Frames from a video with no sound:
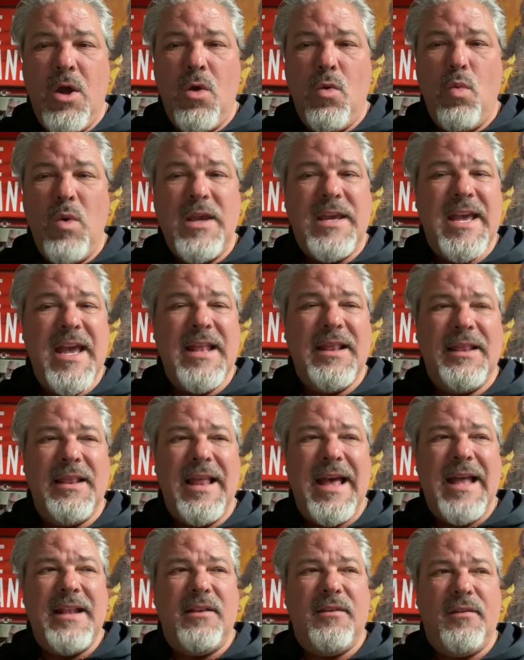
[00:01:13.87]
We can't
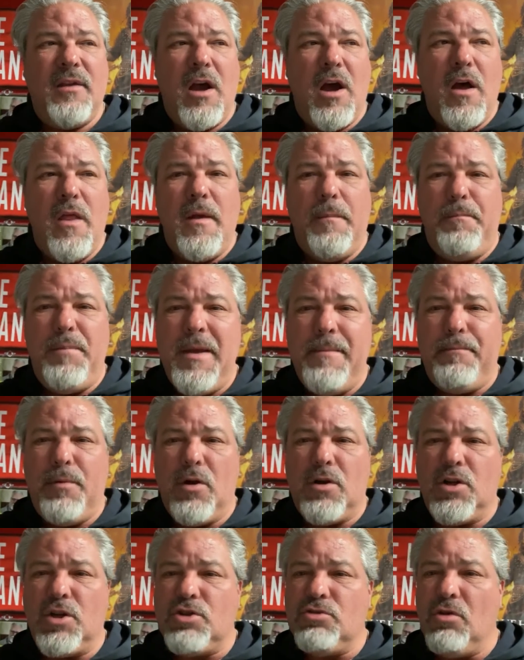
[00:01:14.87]
let other people
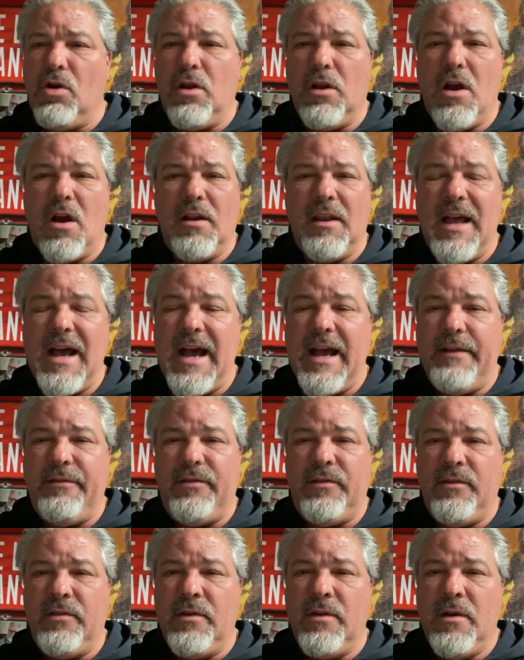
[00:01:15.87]
control our
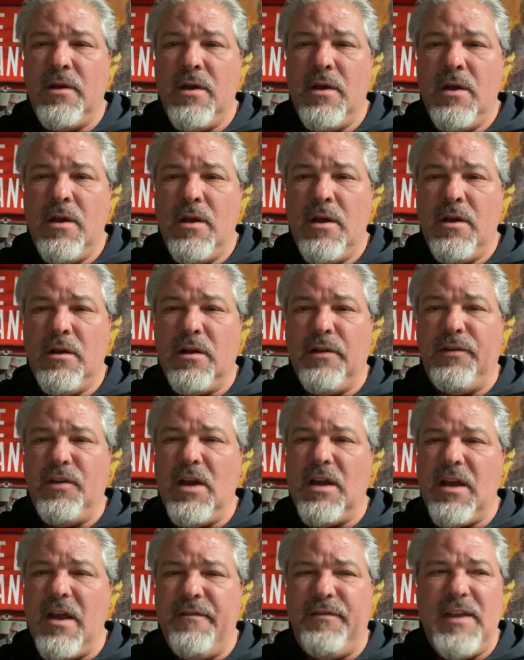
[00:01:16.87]
lives. Because
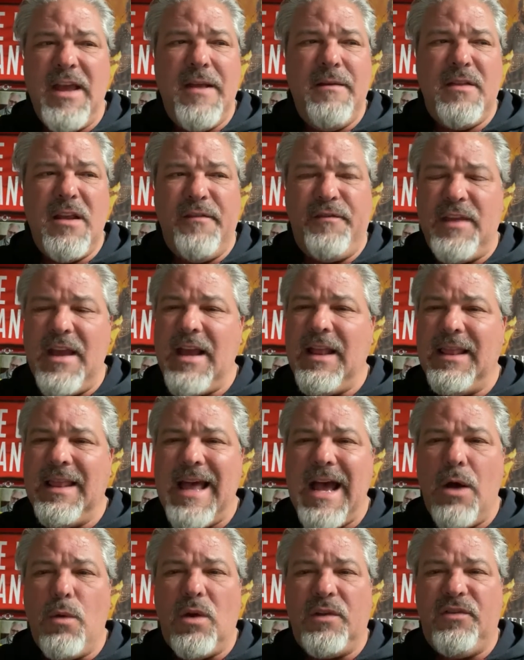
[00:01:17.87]
if they if they
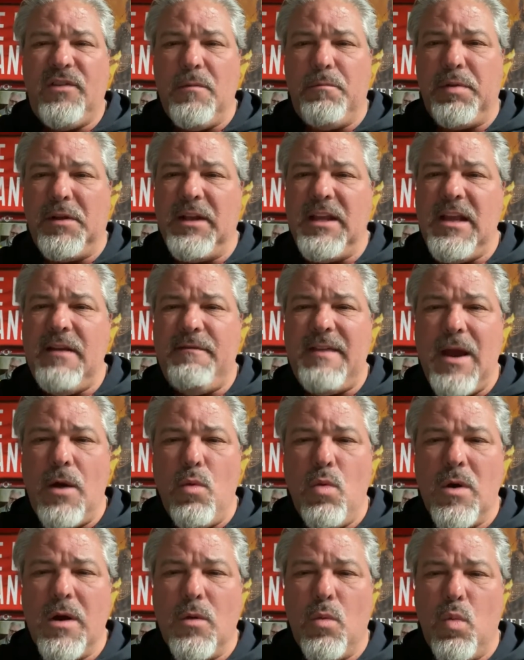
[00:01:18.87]
allow us to believe that
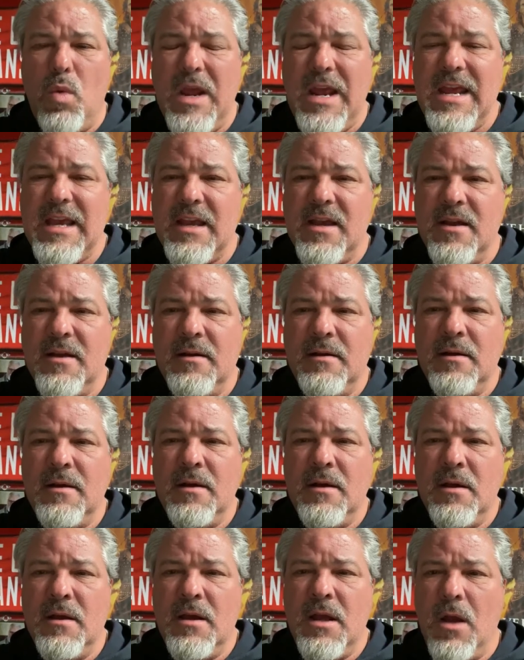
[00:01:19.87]
we're weak
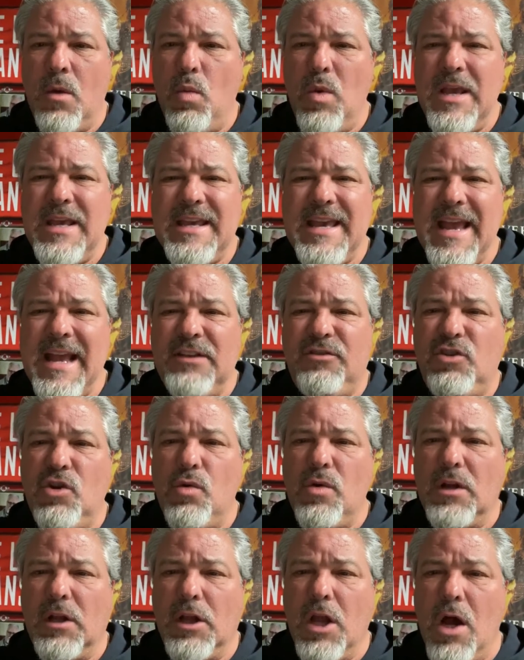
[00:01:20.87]
and we can't
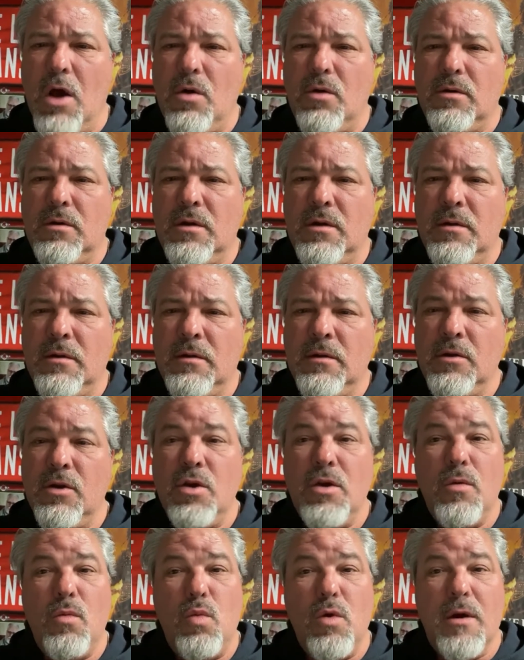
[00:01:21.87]
do it alone,
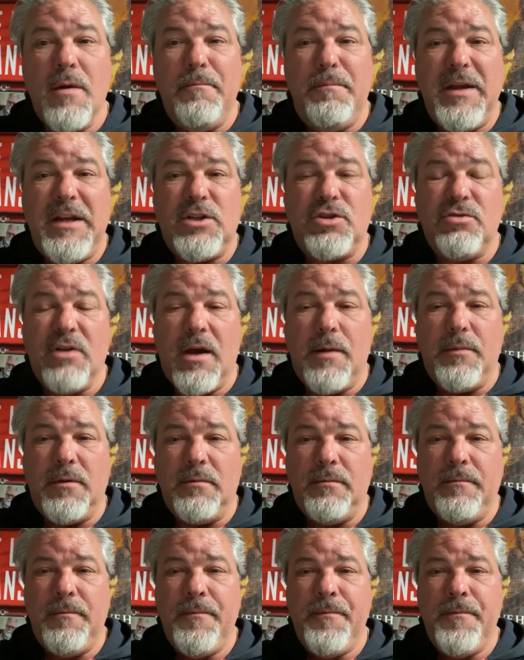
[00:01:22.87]
we're in big trouble.